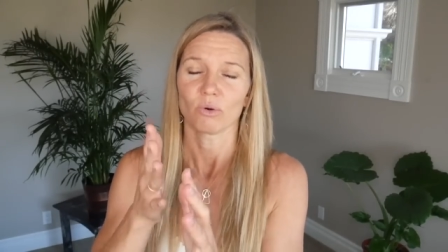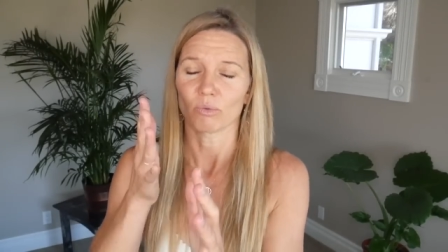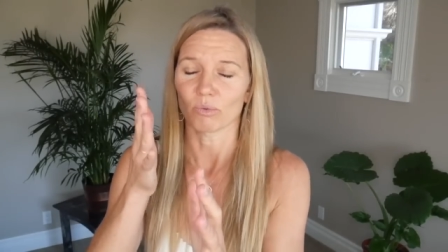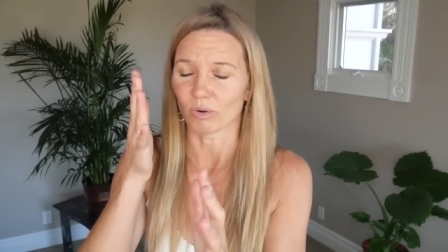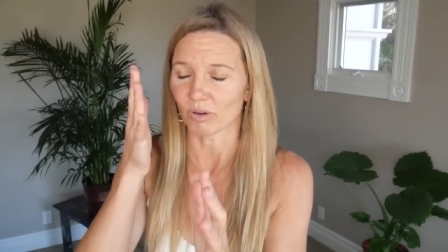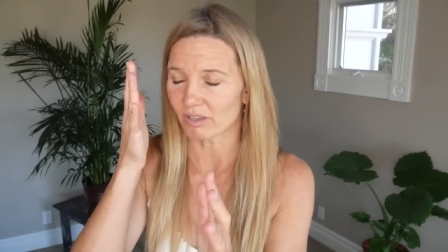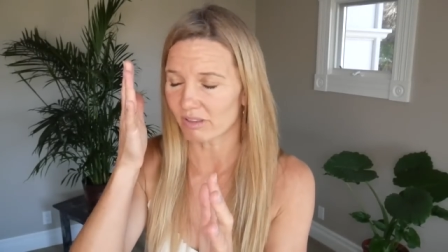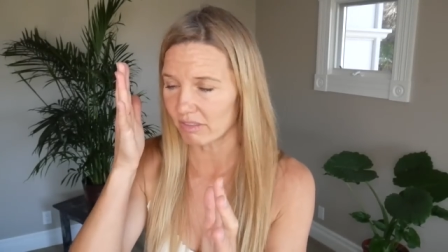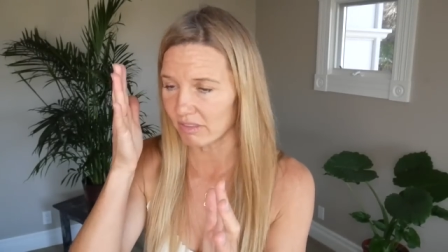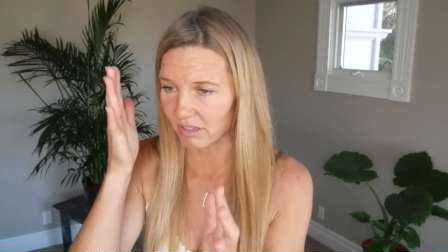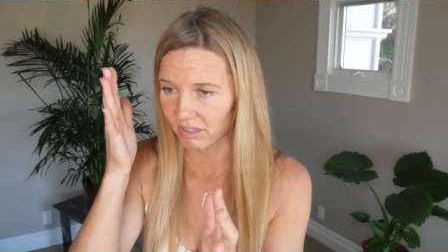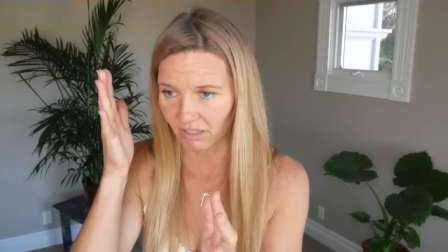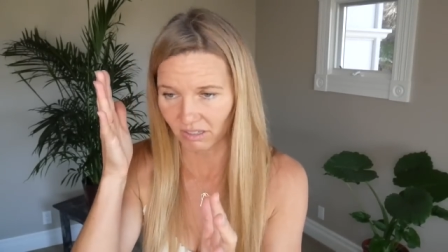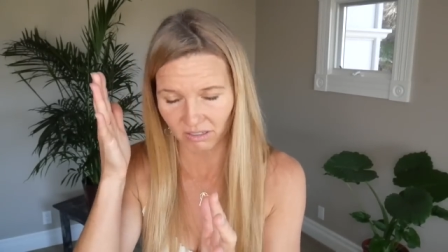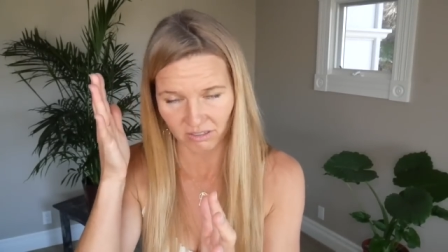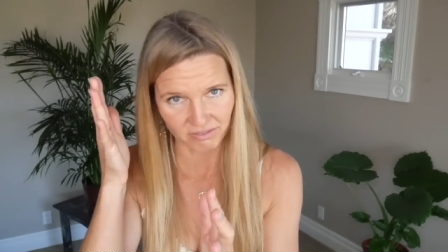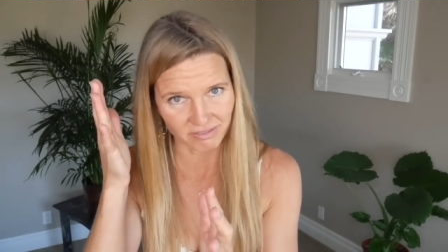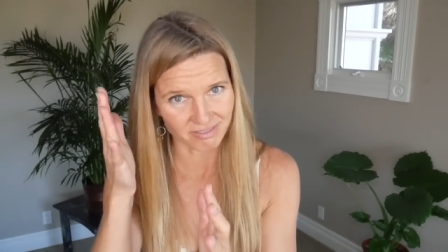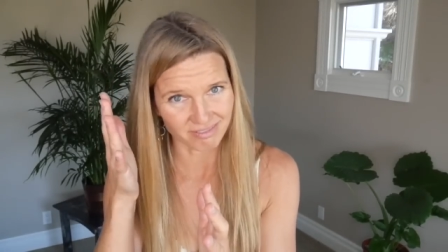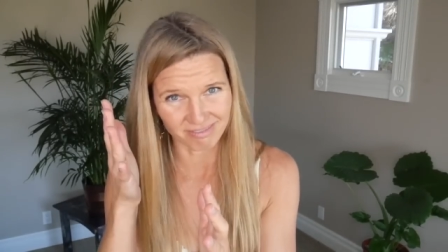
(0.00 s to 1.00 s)
We're in
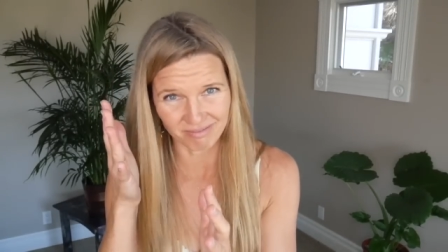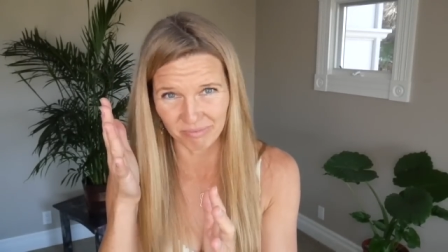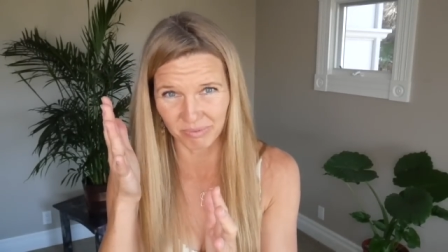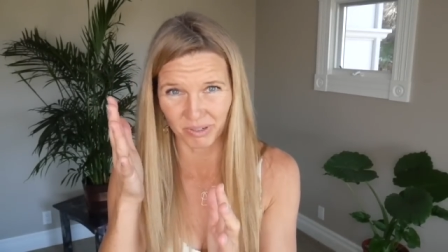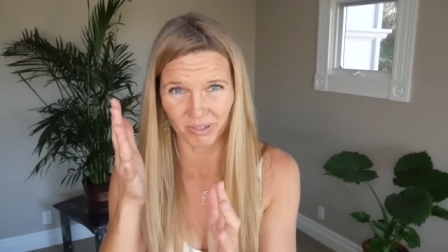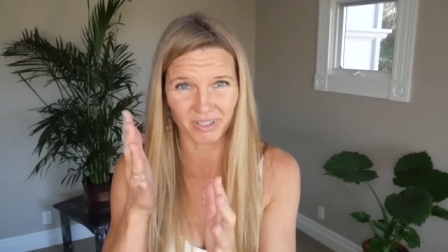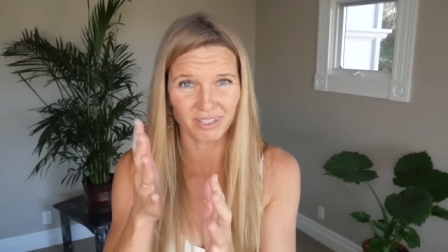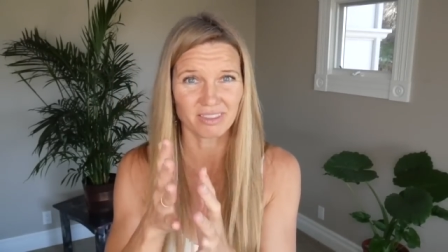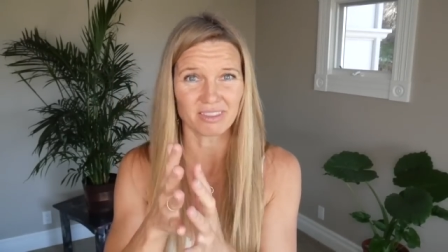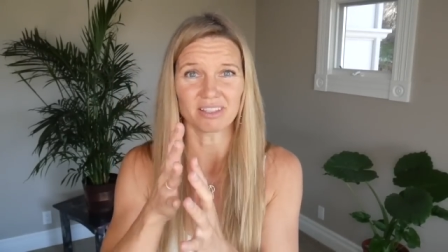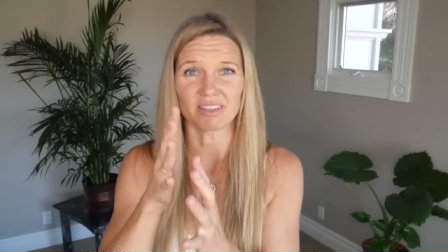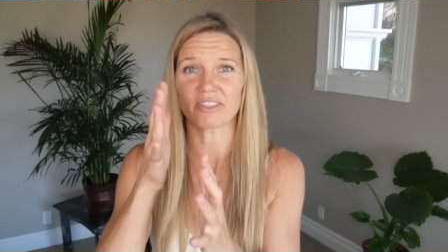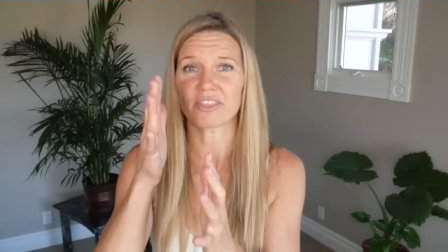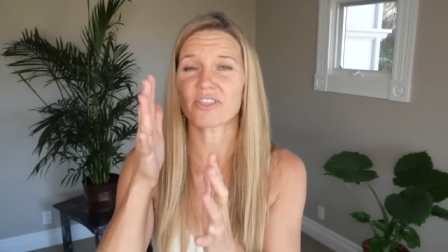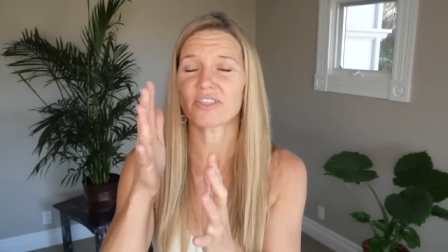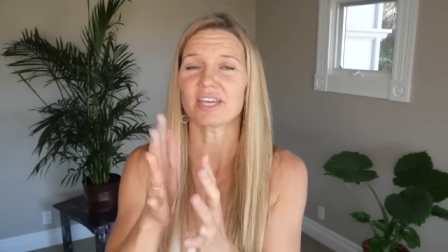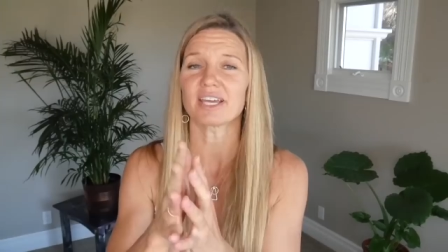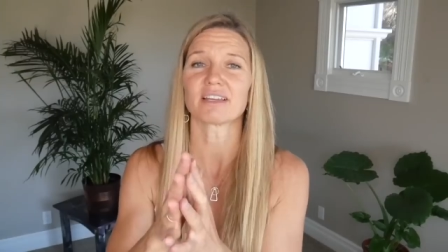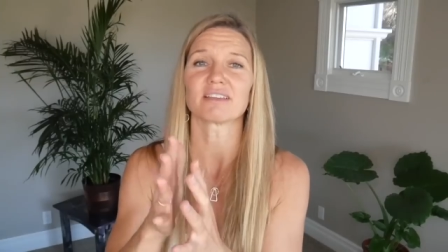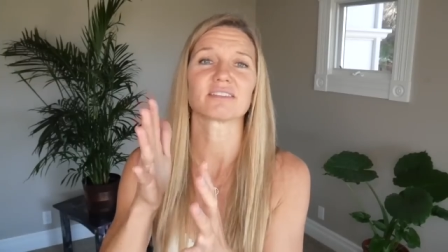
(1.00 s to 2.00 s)
the we're in the
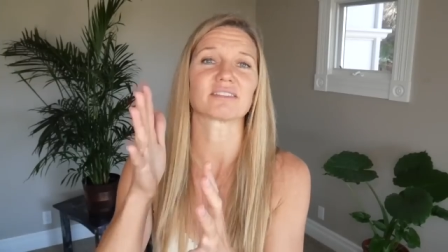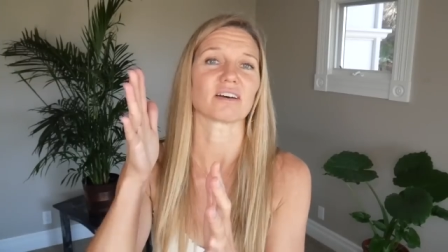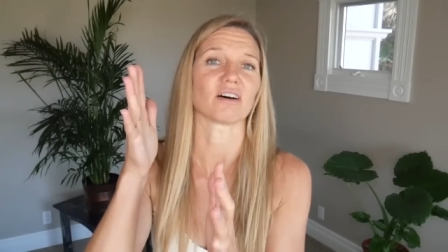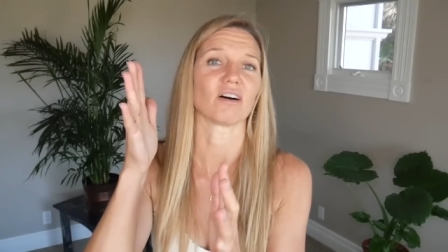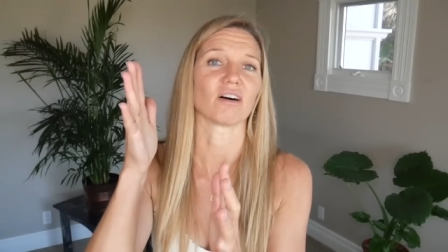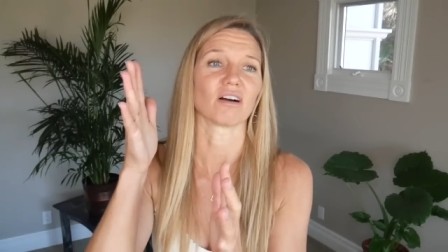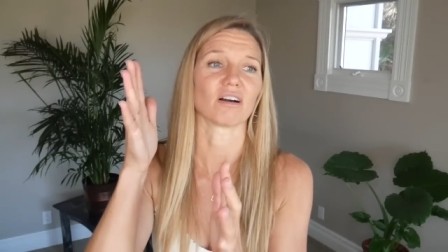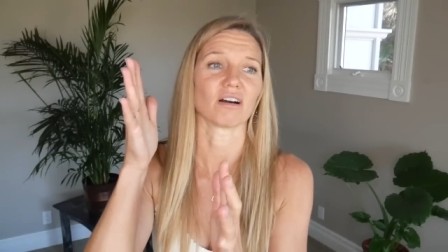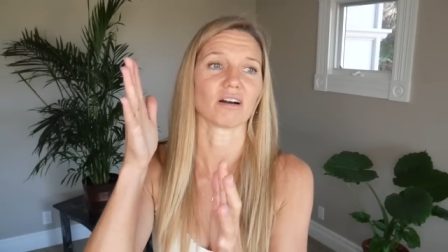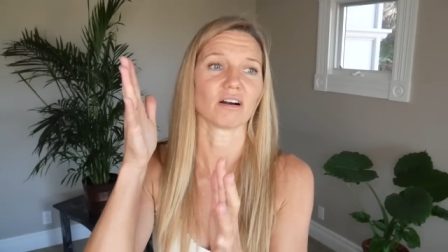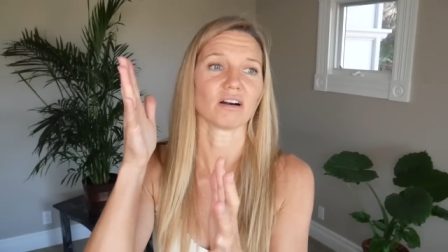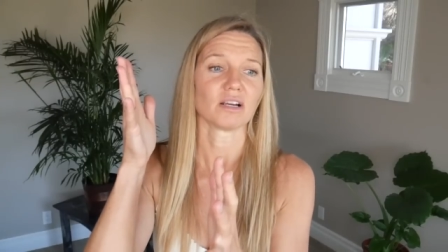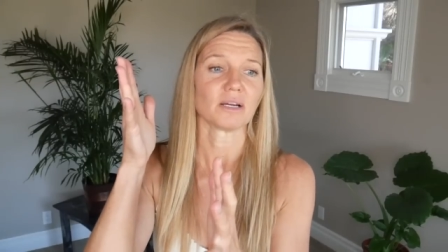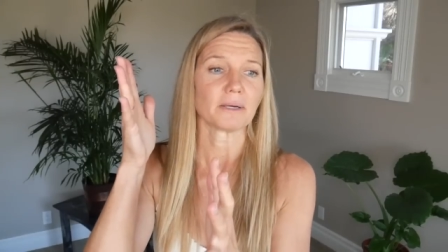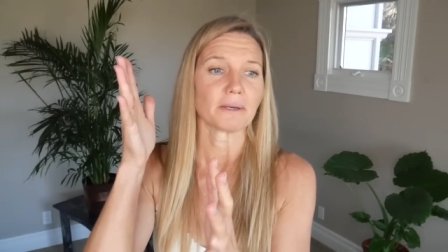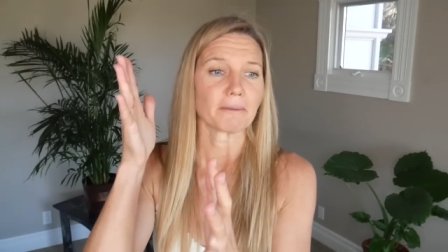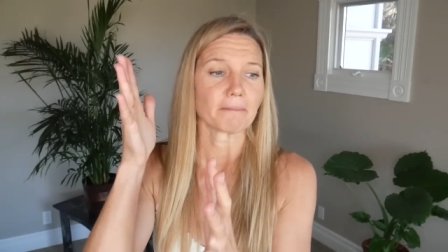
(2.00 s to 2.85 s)
things are